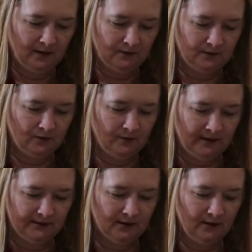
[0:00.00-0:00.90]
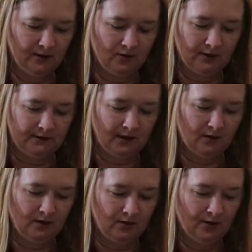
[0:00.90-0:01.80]
So we're basically going to
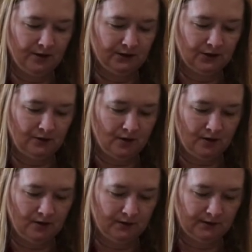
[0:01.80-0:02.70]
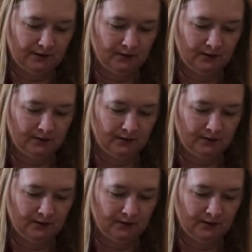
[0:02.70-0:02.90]
take our artichoke hearts,